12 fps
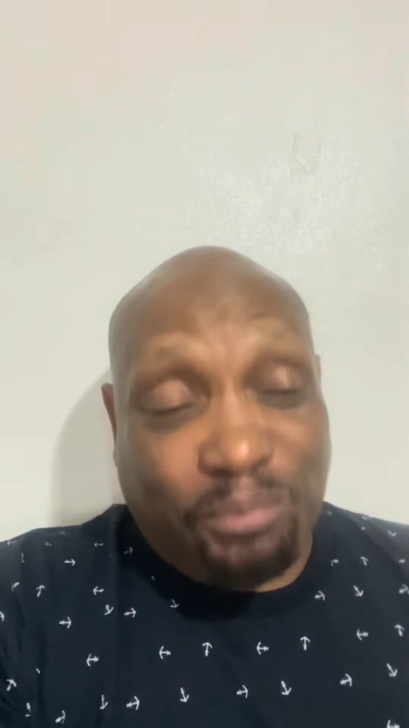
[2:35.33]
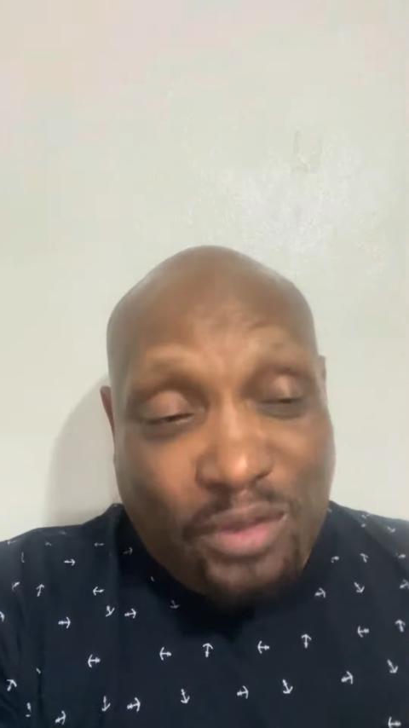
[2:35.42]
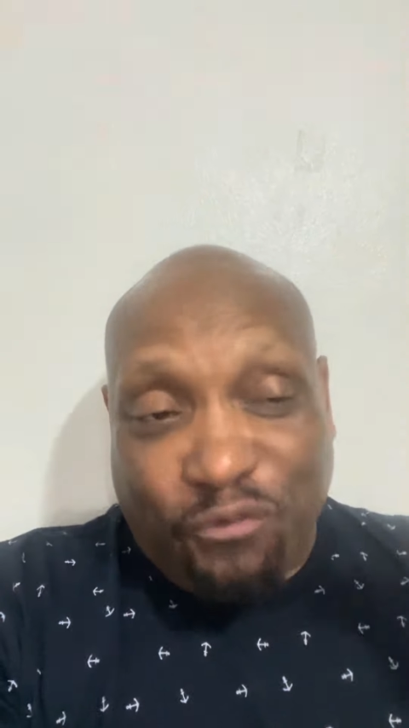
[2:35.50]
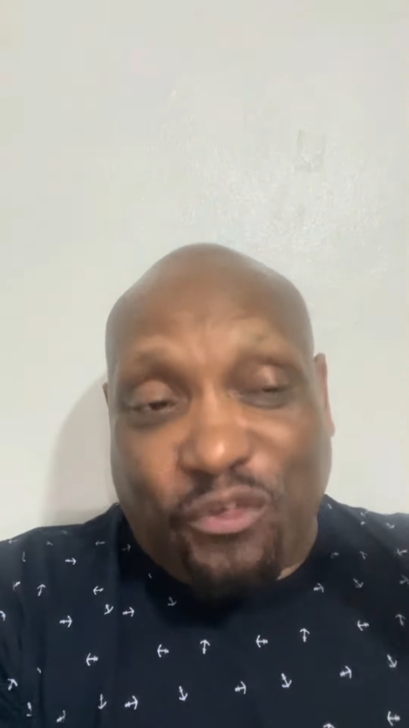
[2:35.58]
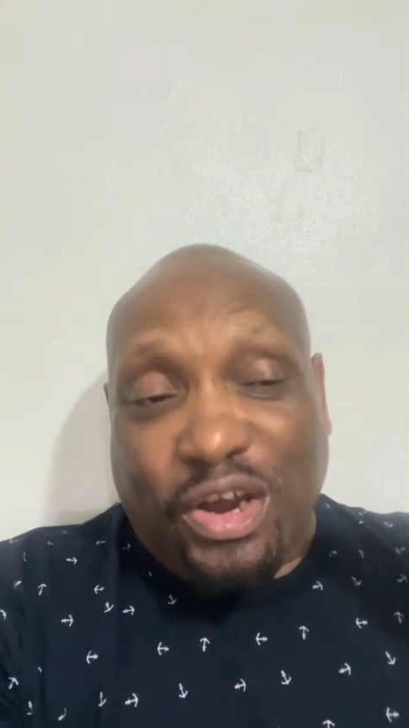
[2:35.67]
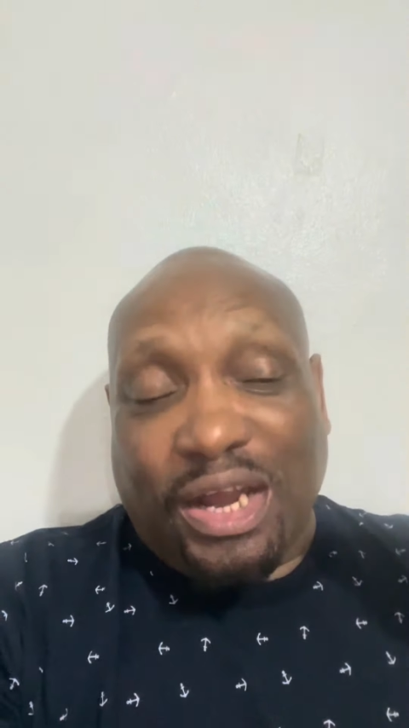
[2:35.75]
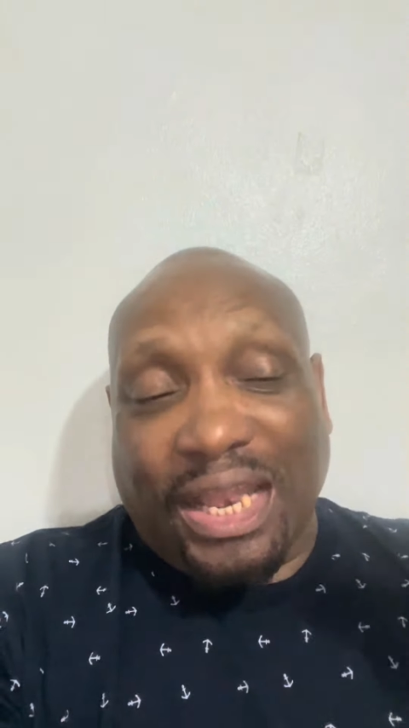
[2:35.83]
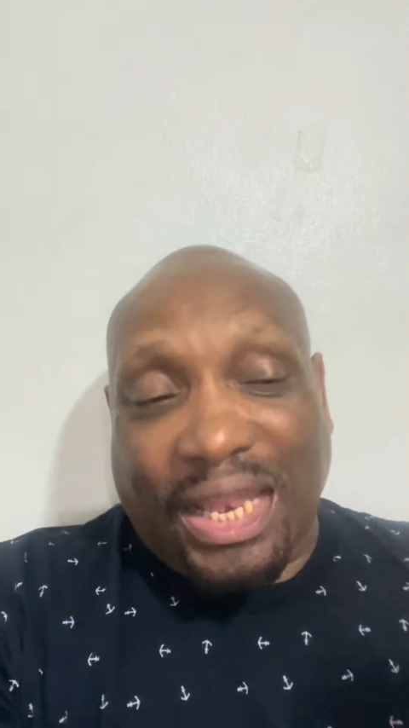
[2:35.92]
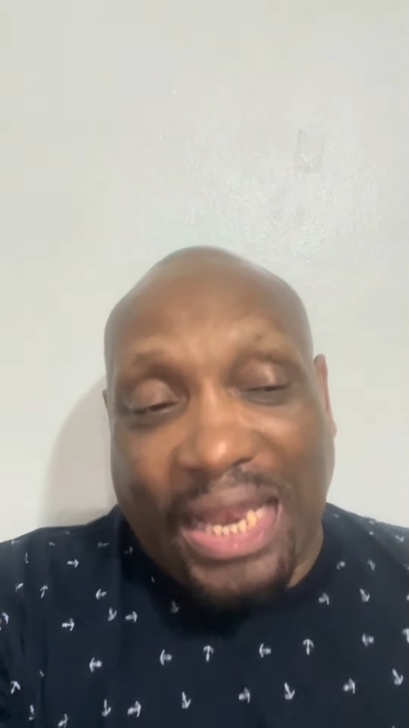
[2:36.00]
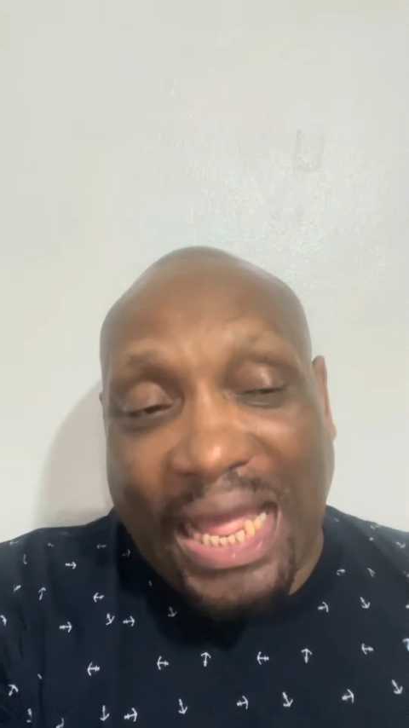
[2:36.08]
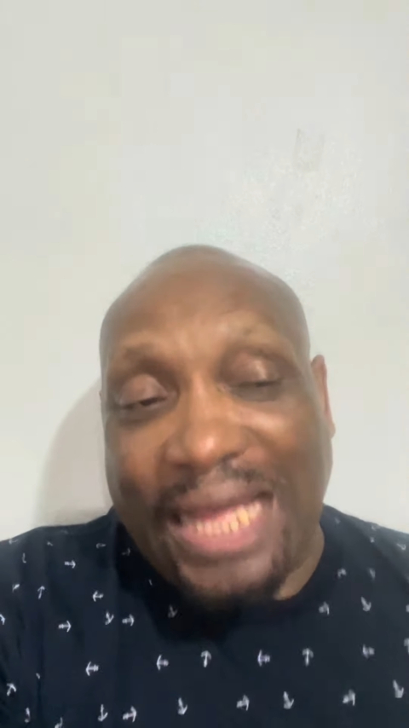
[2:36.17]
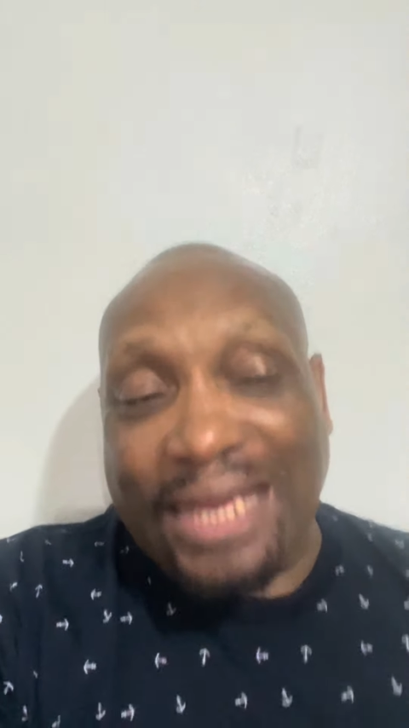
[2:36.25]
for a
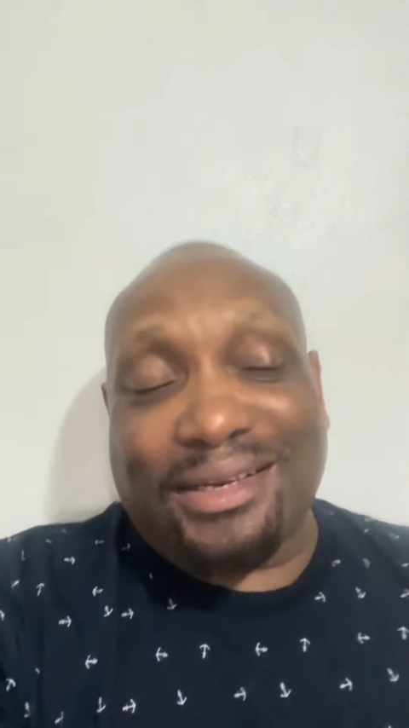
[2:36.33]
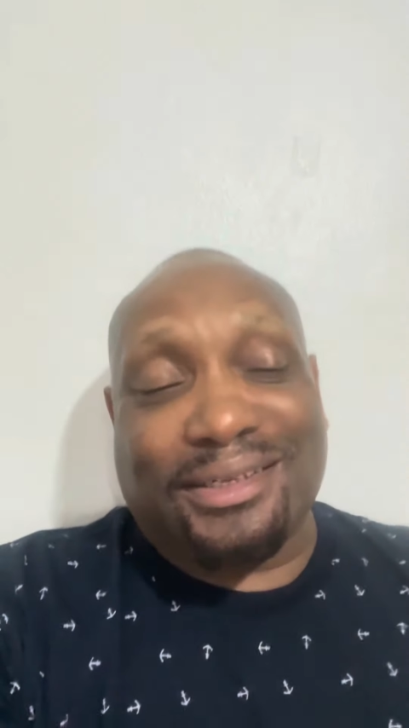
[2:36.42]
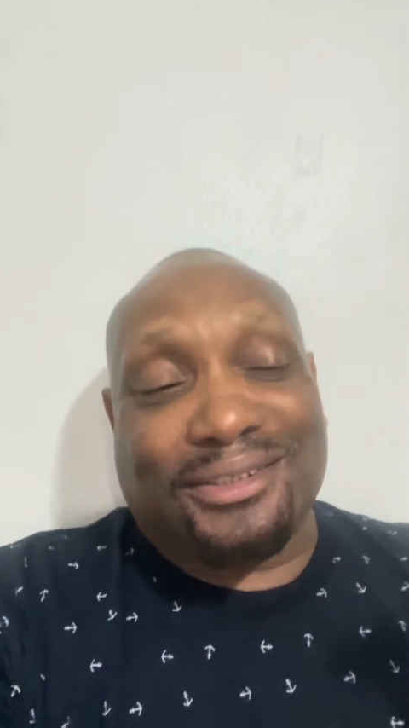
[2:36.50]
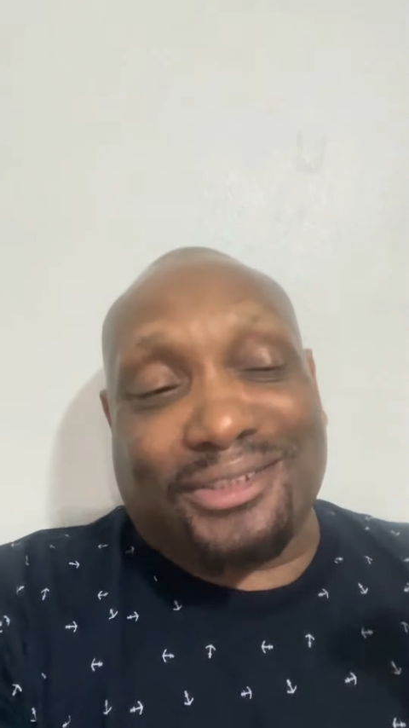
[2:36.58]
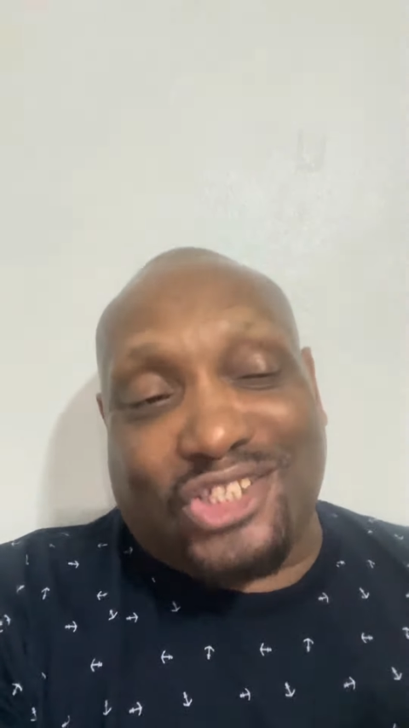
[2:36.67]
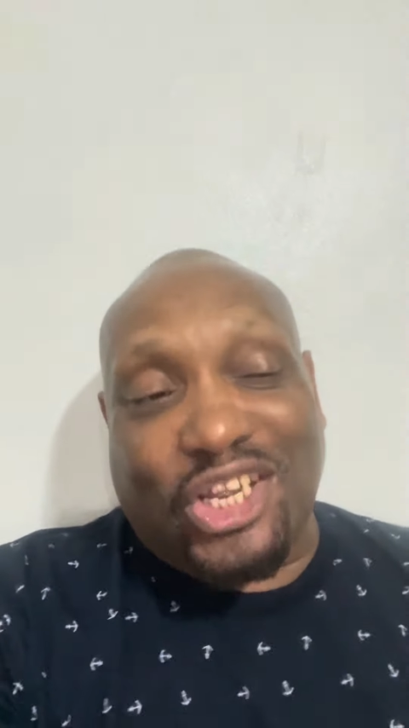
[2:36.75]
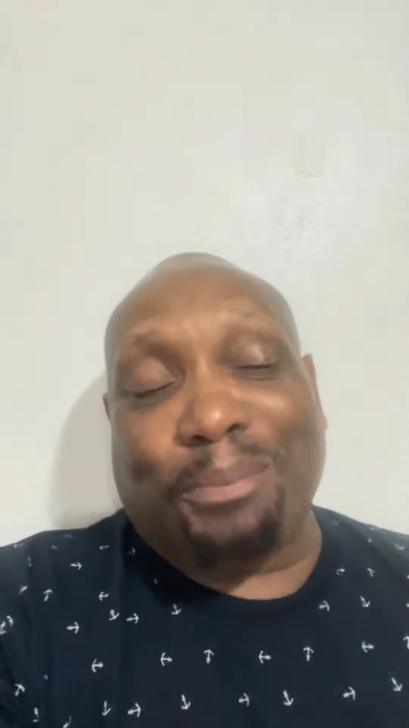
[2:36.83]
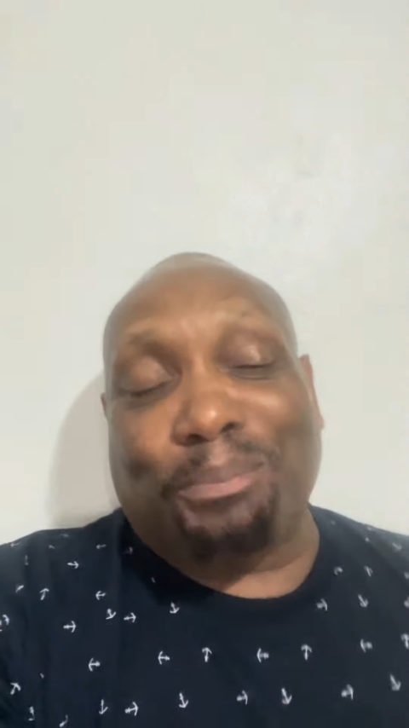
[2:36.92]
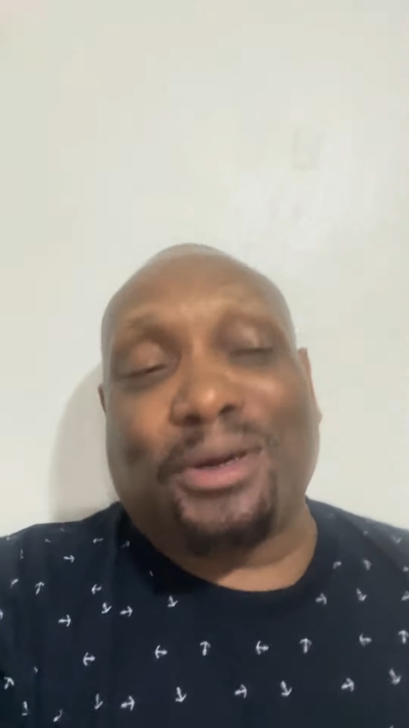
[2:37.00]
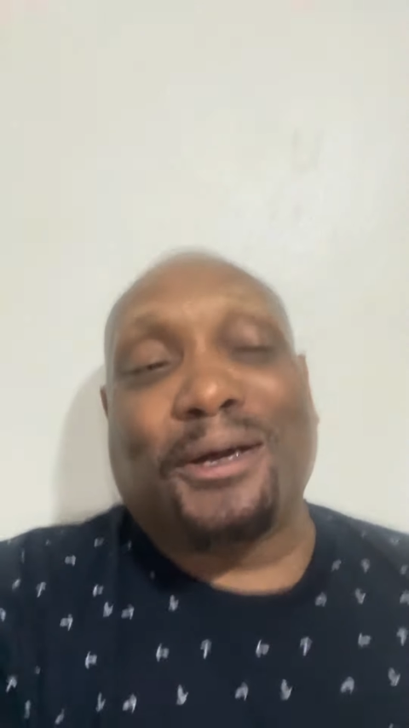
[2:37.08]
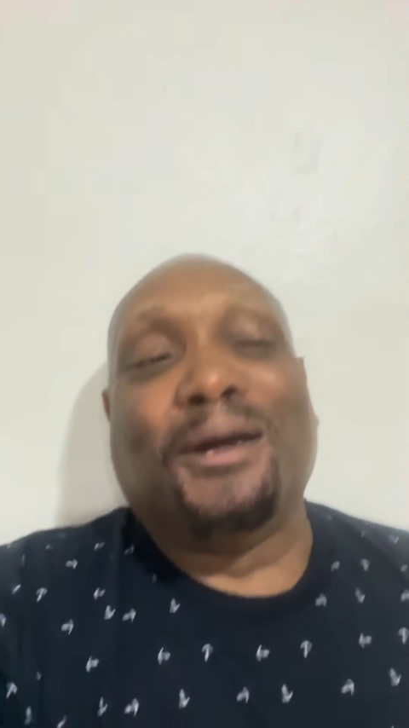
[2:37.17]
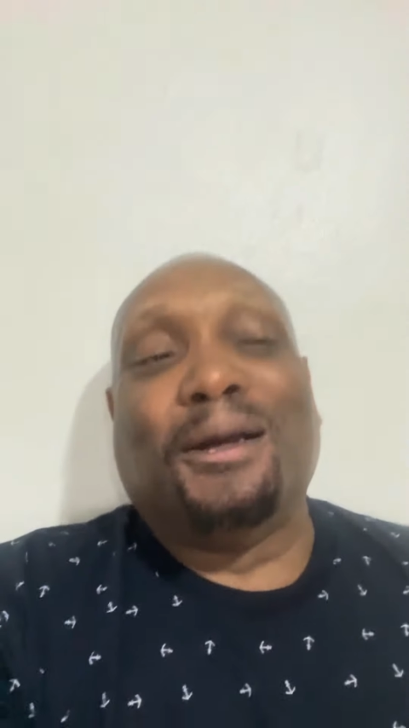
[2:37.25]
lot
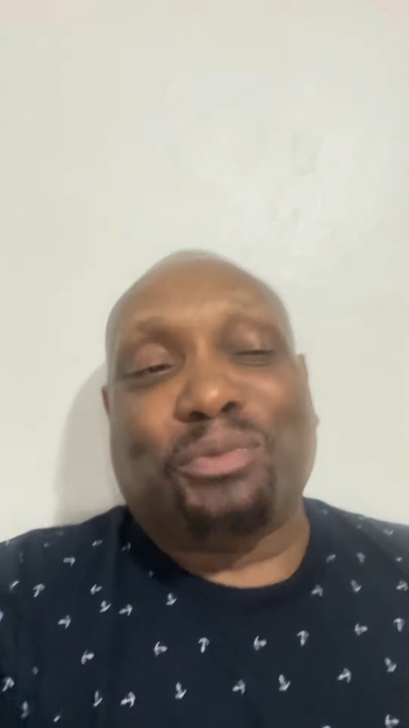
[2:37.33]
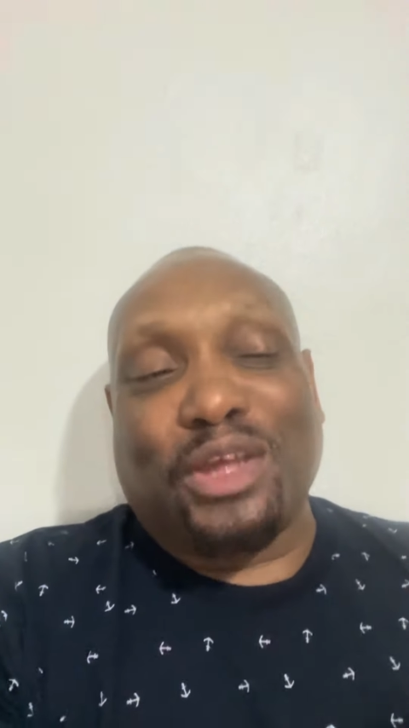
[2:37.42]
cheaper